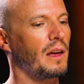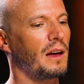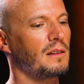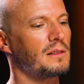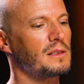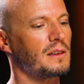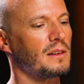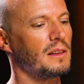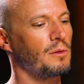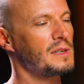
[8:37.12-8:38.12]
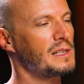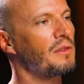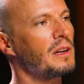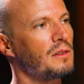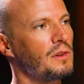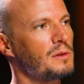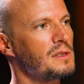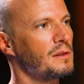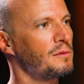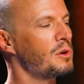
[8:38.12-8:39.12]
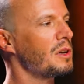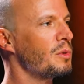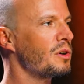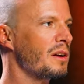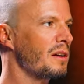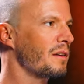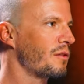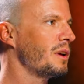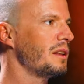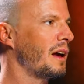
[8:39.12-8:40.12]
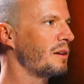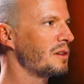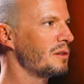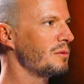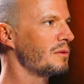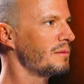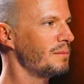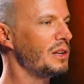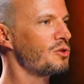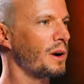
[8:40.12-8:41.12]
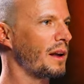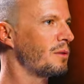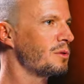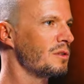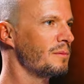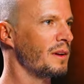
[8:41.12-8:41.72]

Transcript: and there were seven interviews: four in the morning, three in the afternoon, each one hour,